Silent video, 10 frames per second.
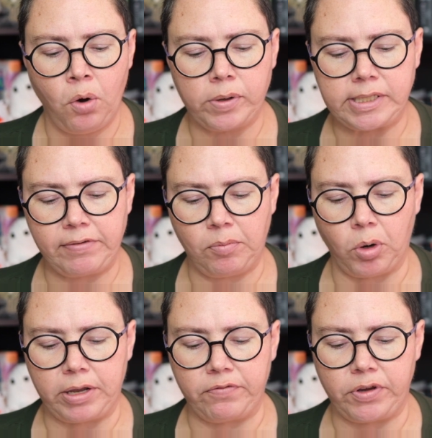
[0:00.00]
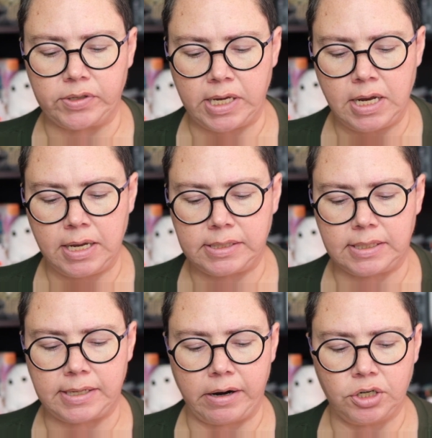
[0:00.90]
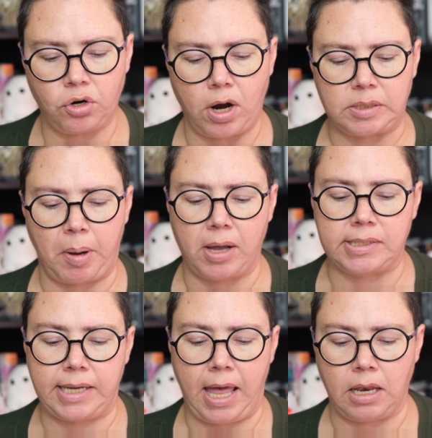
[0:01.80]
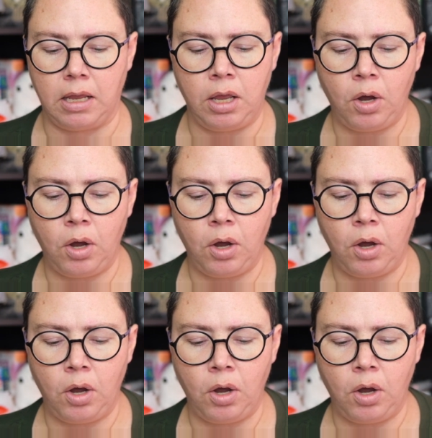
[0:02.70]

What's even more confusing? His desire to cross pawns again.